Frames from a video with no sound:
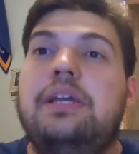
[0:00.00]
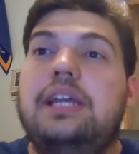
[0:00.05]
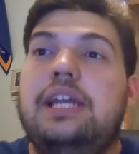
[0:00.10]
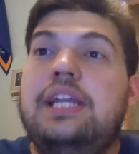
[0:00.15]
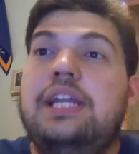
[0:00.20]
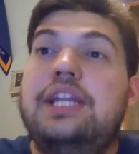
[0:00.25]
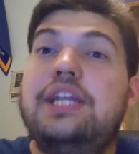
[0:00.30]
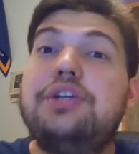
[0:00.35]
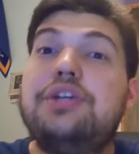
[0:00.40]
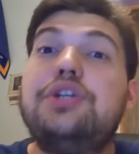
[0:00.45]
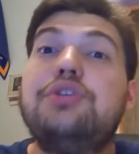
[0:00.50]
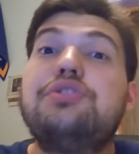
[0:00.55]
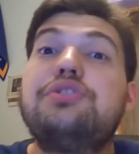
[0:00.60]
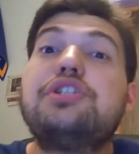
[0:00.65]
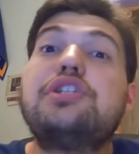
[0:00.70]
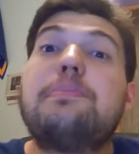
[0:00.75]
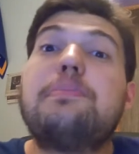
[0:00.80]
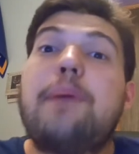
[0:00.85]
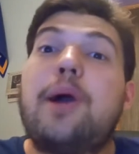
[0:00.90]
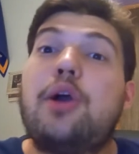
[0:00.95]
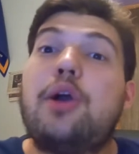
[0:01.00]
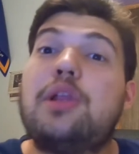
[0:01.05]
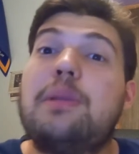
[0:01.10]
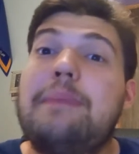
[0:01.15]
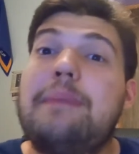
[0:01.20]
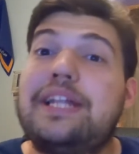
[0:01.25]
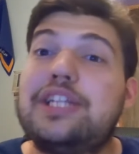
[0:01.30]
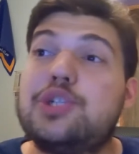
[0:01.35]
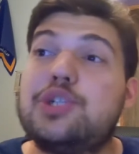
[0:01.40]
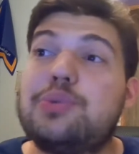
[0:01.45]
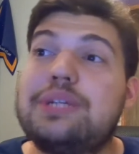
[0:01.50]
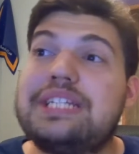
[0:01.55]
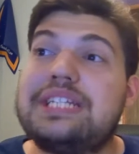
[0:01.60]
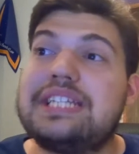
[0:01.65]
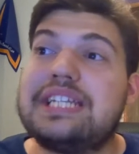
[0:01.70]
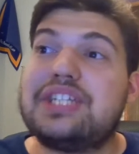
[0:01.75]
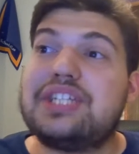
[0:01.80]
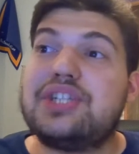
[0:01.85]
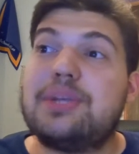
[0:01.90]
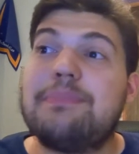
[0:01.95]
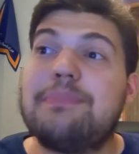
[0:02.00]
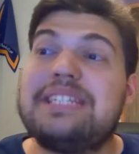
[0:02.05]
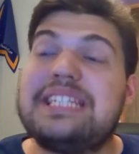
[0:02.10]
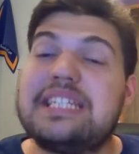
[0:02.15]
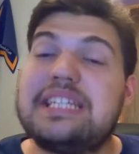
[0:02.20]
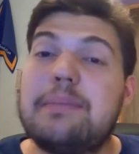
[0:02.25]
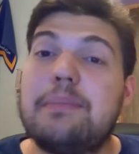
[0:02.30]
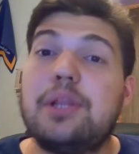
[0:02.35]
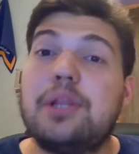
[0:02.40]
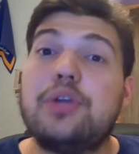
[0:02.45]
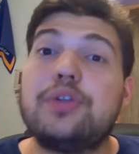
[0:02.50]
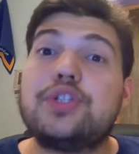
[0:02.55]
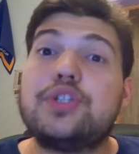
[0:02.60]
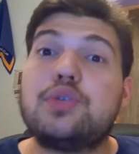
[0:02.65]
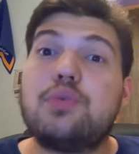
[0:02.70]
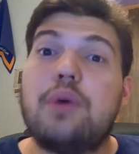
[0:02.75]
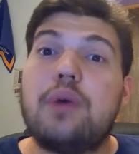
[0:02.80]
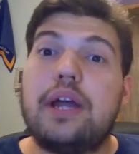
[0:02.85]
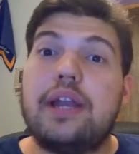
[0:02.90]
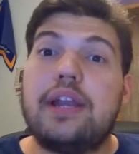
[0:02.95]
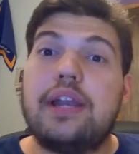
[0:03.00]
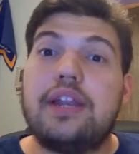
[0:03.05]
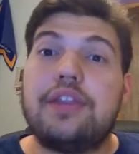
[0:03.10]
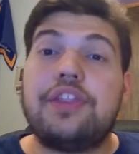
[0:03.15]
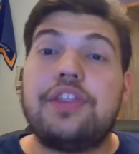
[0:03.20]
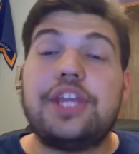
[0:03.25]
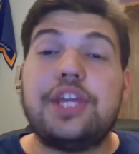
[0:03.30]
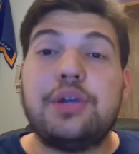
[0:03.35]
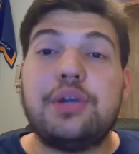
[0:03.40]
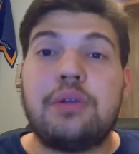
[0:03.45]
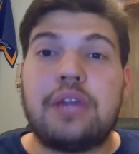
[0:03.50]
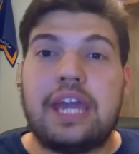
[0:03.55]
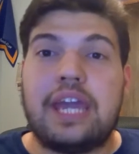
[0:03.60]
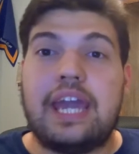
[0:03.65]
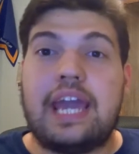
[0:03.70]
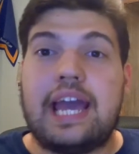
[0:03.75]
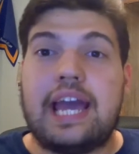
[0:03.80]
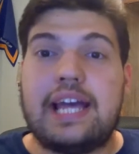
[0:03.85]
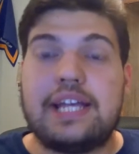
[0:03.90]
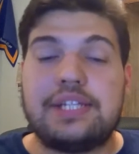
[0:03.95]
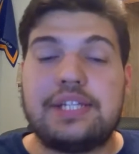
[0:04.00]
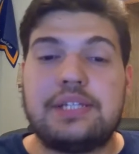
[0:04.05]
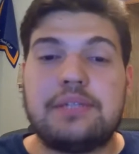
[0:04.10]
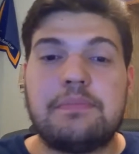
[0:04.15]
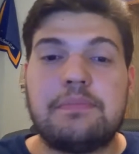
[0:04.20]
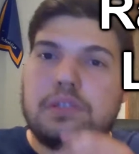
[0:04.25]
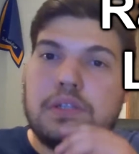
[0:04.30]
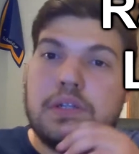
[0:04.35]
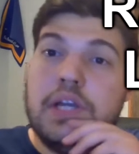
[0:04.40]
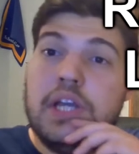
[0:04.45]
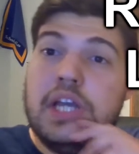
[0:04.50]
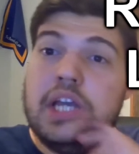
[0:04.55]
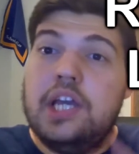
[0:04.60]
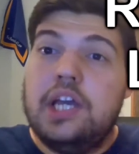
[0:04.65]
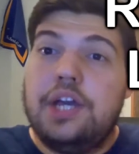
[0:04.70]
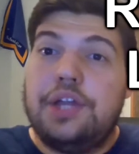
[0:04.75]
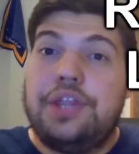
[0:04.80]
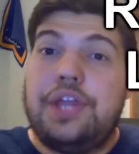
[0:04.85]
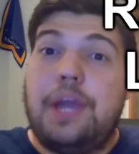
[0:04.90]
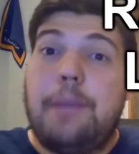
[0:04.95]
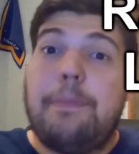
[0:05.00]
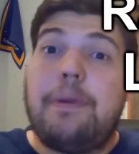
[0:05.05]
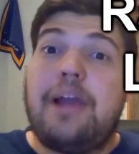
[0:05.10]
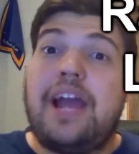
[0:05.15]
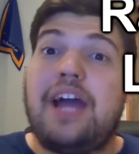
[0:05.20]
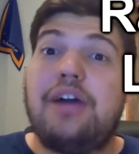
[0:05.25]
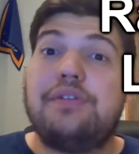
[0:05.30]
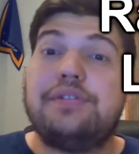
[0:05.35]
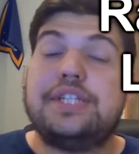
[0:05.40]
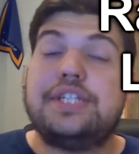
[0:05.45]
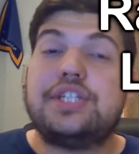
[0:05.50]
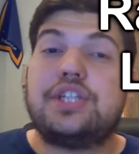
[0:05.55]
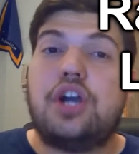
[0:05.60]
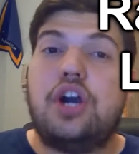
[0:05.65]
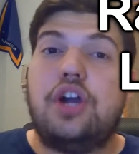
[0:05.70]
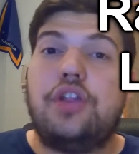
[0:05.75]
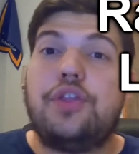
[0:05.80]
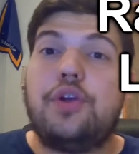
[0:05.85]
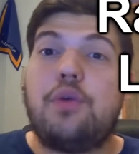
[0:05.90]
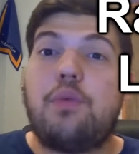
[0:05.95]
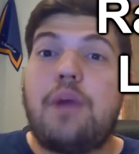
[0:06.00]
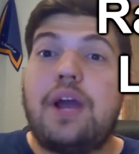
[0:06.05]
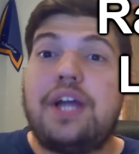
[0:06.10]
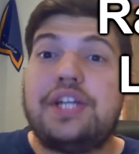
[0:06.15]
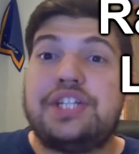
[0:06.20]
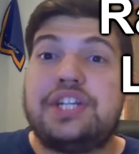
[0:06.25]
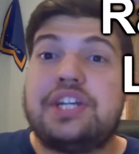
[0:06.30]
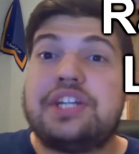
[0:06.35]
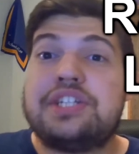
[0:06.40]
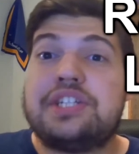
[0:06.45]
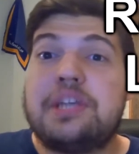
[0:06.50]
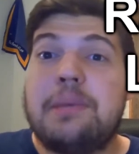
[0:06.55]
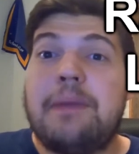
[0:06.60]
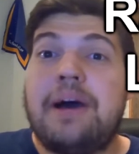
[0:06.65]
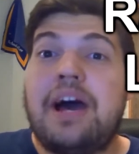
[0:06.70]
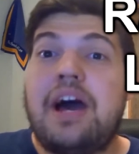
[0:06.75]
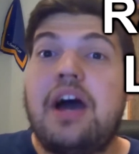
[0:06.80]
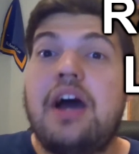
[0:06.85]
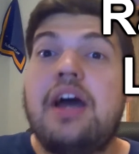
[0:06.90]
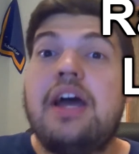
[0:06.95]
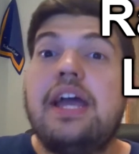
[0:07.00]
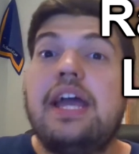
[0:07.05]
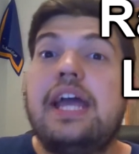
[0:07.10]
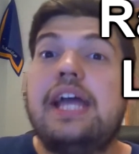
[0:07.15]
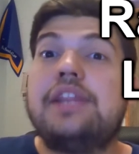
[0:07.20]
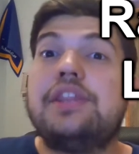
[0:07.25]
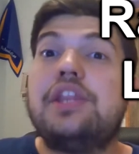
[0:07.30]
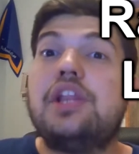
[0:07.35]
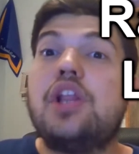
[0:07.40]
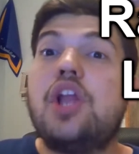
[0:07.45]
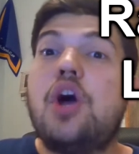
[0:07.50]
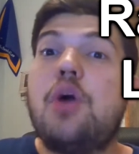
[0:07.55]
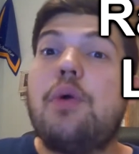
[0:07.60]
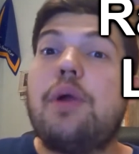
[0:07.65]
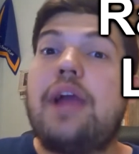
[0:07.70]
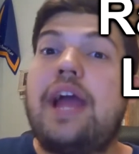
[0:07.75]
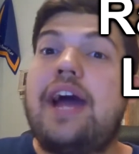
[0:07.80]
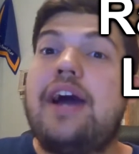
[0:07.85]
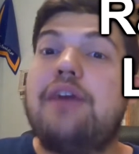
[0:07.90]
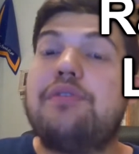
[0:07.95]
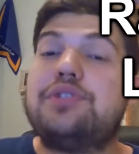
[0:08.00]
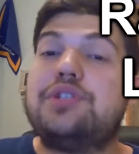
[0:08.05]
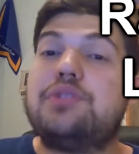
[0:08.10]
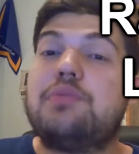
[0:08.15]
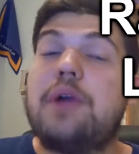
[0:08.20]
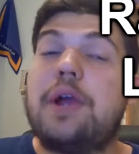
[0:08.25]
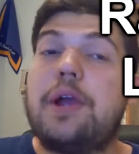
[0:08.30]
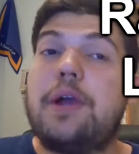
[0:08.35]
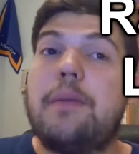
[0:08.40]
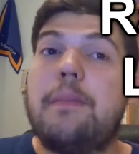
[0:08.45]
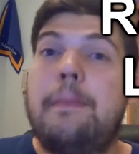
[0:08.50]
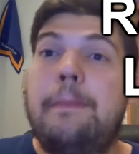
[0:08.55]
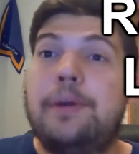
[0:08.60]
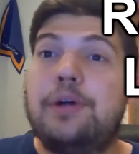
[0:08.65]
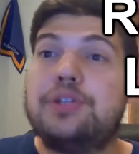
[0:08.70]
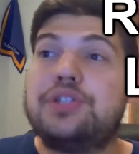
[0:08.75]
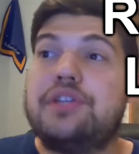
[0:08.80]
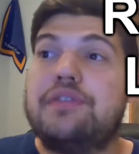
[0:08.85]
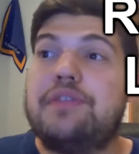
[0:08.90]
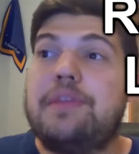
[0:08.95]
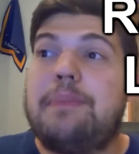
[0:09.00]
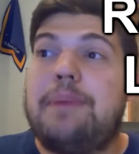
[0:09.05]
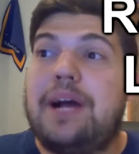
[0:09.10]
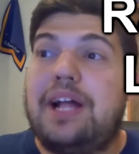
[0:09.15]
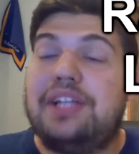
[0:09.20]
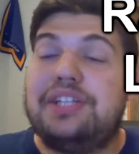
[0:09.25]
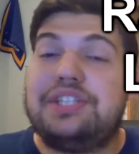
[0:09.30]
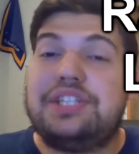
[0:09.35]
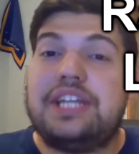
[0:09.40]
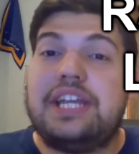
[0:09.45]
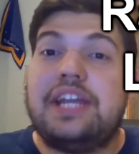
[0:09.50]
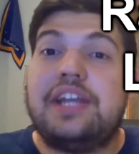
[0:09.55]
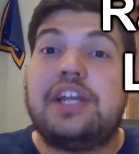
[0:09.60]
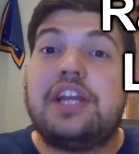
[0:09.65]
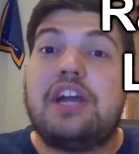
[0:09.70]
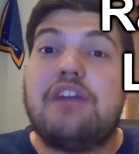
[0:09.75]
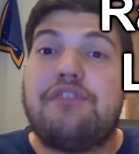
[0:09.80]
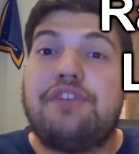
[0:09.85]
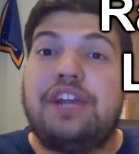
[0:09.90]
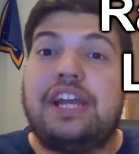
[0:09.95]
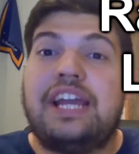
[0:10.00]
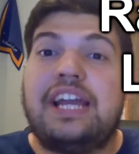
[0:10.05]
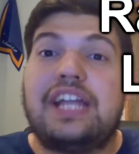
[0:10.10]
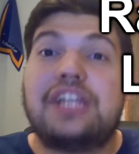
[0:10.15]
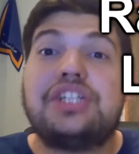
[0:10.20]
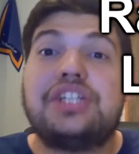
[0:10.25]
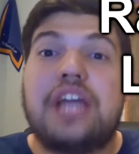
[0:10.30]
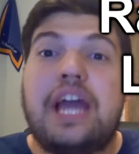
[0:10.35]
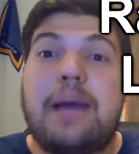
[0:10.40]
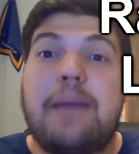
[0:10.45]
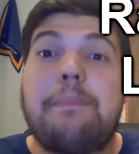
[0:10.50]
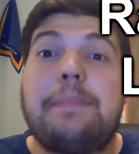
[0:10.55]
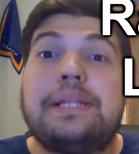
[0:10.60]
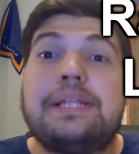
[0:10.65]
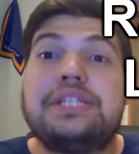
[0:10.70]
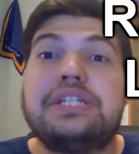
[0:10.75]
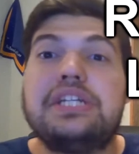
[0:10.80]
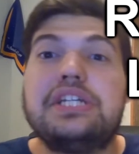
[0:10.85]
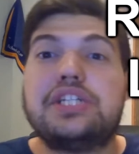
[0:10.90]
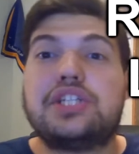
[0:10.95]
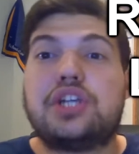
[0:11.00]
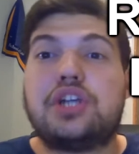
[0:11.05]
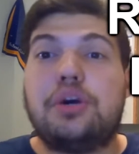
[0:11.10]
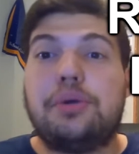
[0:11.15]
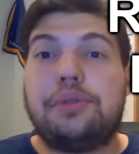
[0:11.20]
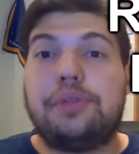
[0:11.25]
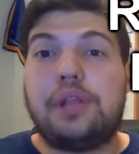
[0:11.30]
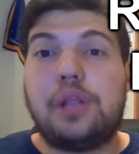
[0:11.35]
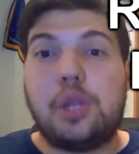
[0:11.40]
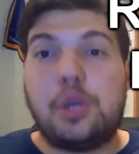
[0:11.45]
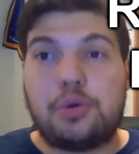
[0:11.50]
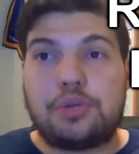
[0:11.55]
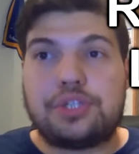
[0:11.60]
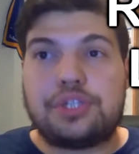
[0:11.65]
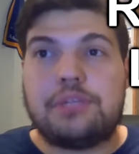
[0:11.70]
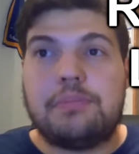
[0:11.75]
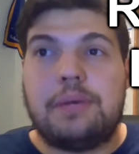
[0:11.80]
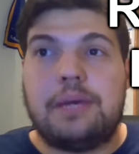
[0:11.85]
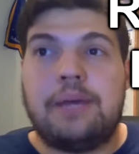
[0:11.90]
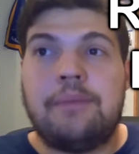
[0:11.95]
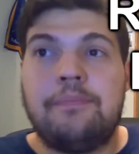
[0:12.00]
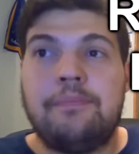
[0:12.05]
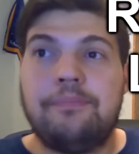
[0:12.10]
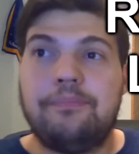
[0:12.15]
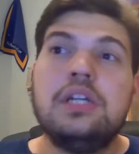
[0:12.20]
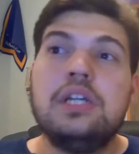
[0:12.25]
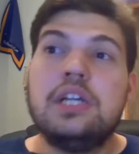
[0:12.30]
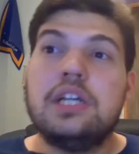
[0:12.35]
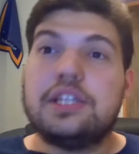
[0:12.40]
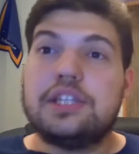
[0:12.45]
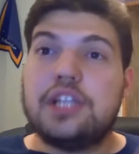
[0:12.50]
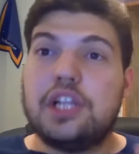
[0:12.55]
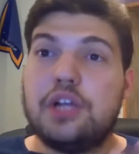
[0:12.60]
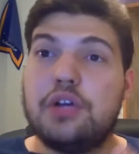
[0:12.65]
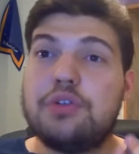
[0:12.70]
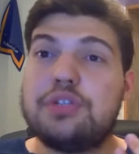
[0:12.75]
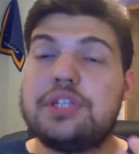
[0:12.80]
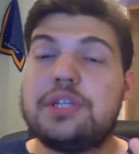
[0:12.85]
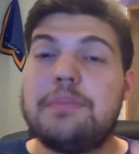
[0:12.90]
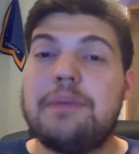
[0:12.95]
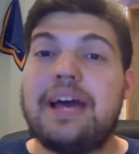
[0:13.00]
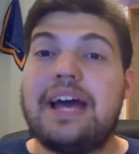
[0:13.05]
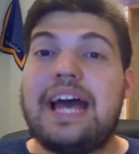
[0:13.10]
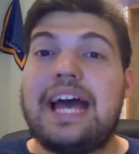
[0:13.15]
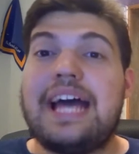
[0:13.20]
India uses a parliamentary system similar to what the UK has. The upper house is called the Lok Sabha, and the lower house, where most of the policy and governing actually happens, is called the Lok Sabha. The Lok Sabha